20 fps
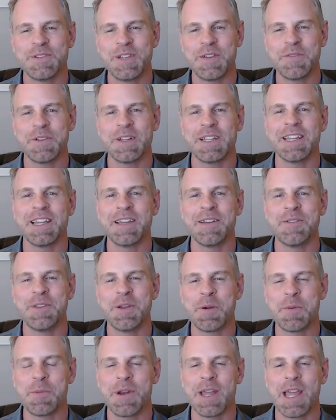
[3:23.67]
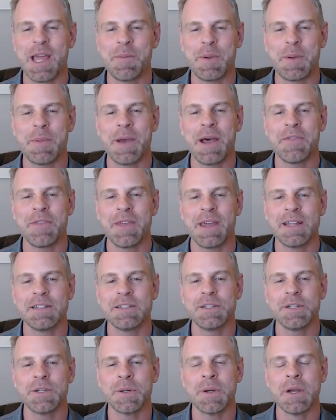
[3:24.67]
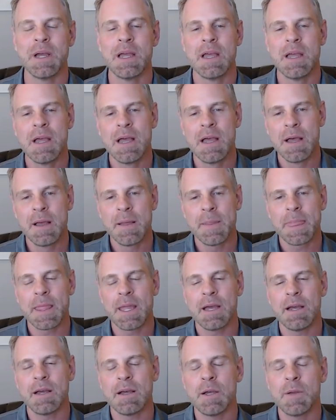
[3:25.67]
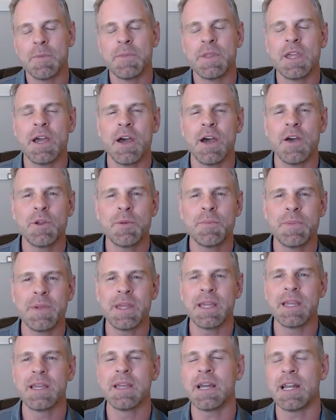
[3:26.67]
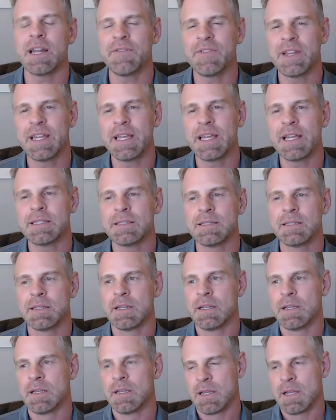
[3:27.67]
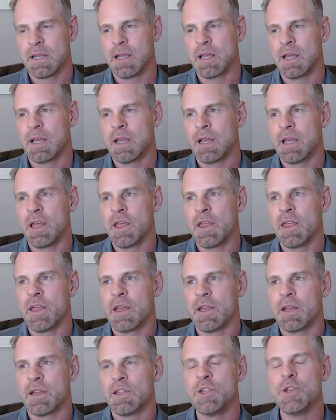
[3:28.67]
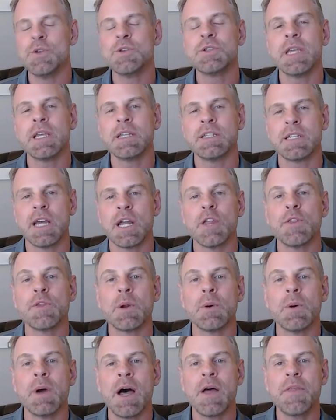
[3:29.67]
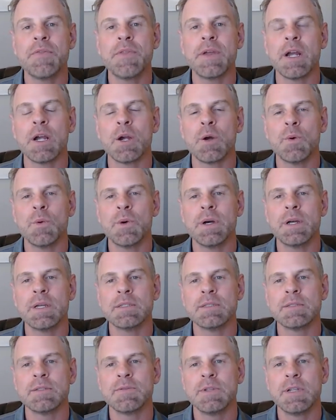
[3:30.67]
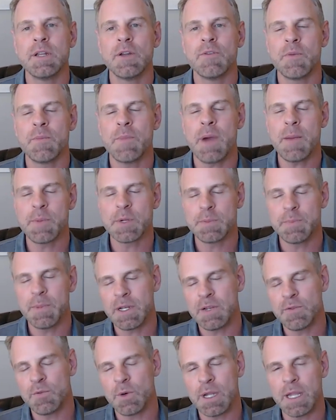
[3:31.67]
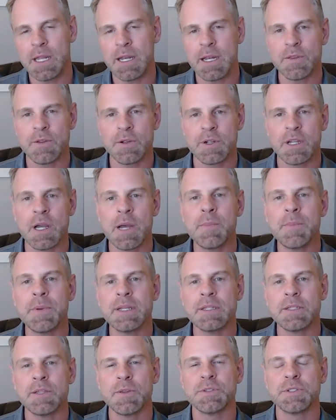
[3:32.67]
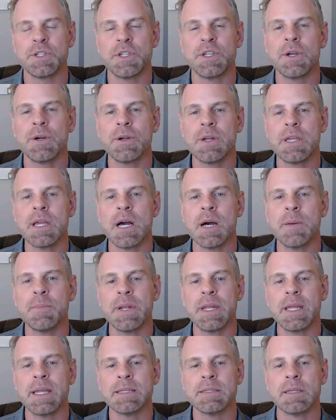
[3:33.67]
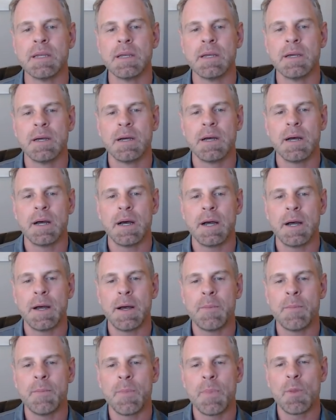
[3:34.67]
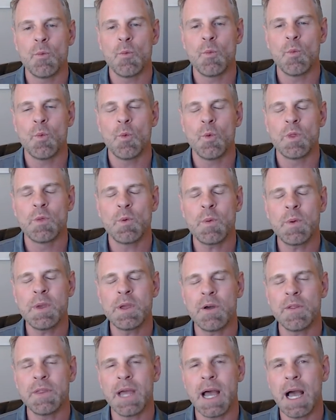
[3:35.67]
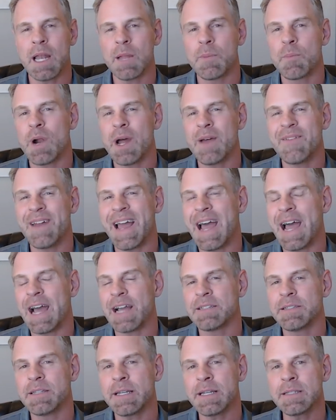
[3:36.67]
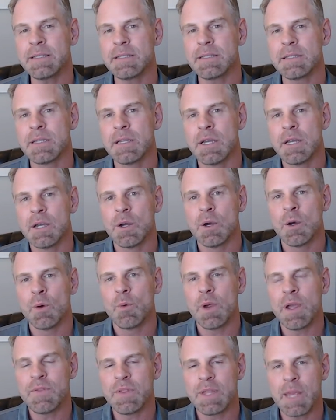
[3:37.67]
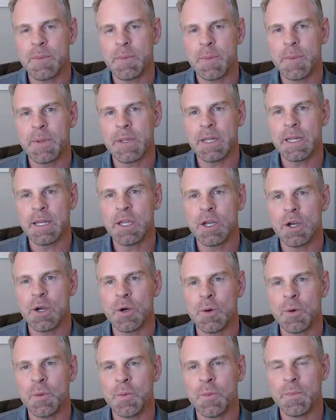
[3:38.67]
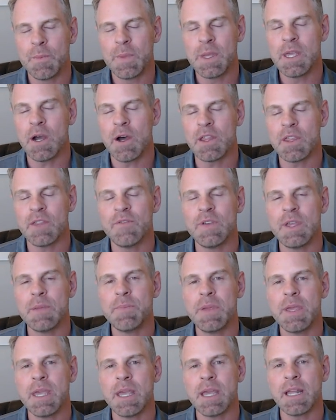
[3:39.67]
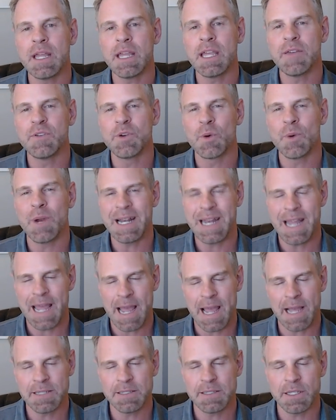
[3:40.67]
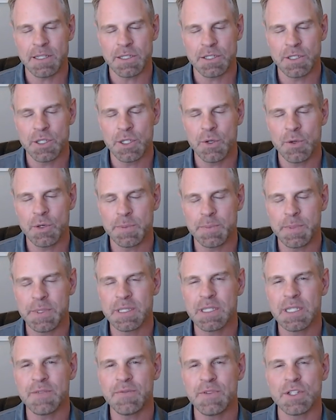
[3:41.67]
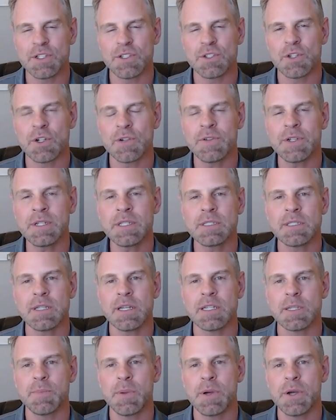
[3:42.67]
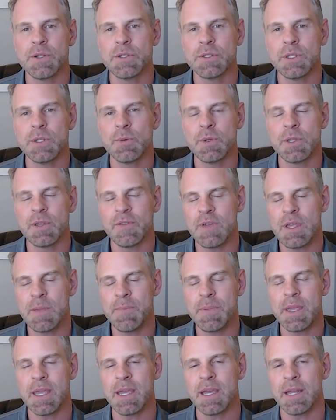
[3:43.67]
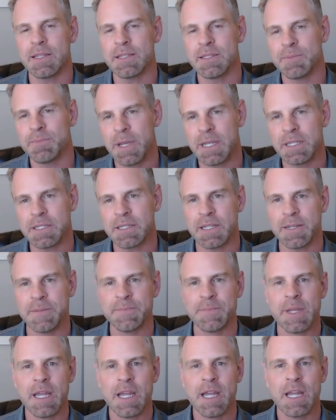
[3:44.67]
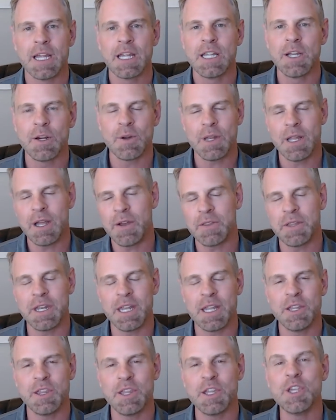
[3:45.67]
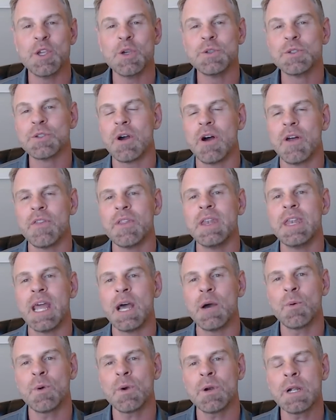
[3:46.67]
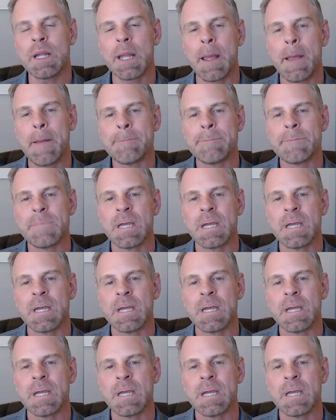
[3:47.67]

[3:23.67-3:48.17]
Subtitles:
Definitely. And they were pretty happy about that too. The other big kind of, I guess, use case to kind of throw out there was, from my perspective, working in other companies, other security companies, with what we call the Island Private Access, we have the capability to go beyond the VPN and give direct access to a specific service, as opposed to with a VPN, it's basically you're allowing the user on the network.